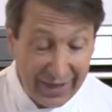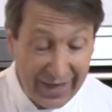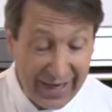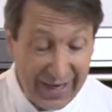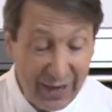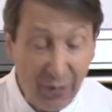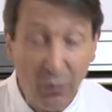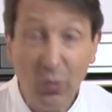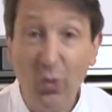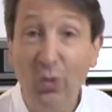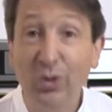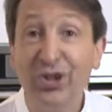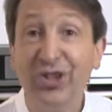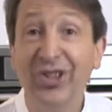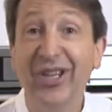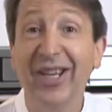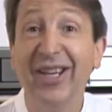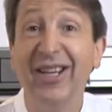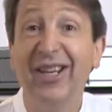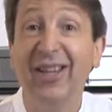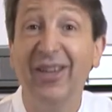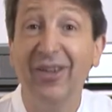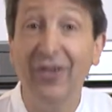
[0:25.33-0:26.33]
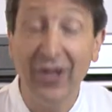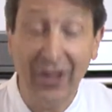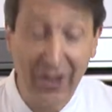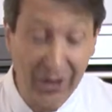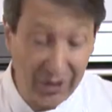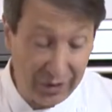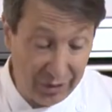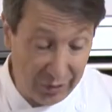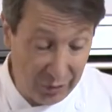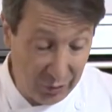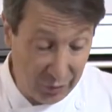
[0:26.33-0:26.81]
it will stick like
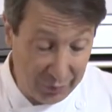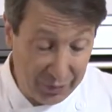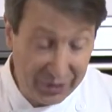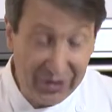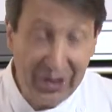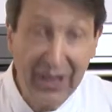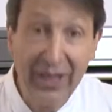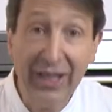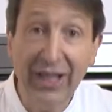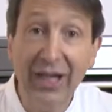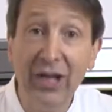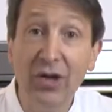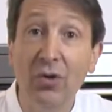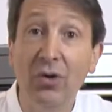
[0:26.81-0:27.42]
glue, particularly